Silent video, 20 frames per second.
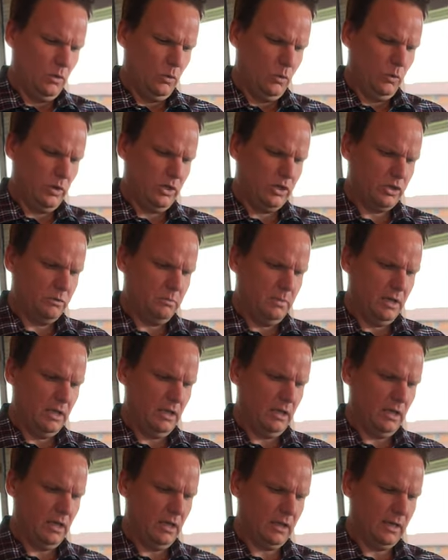Wish me
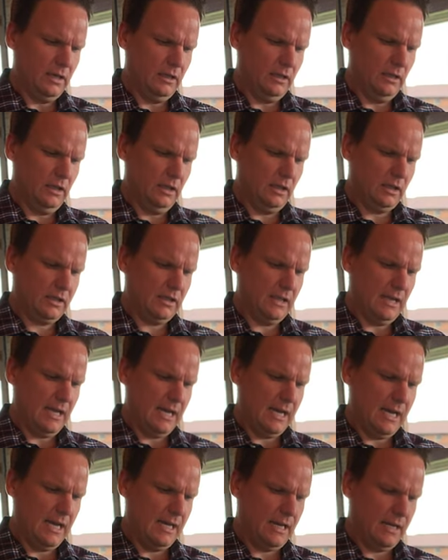luck. It looks
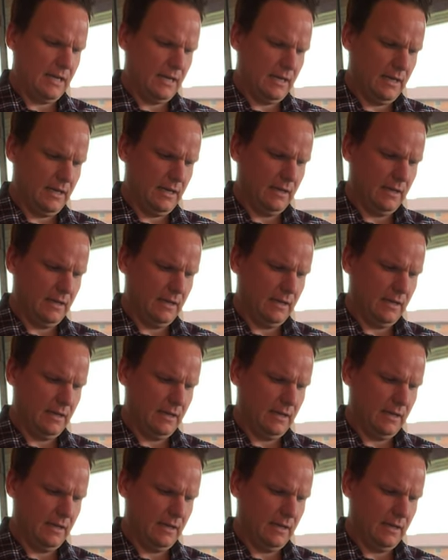like,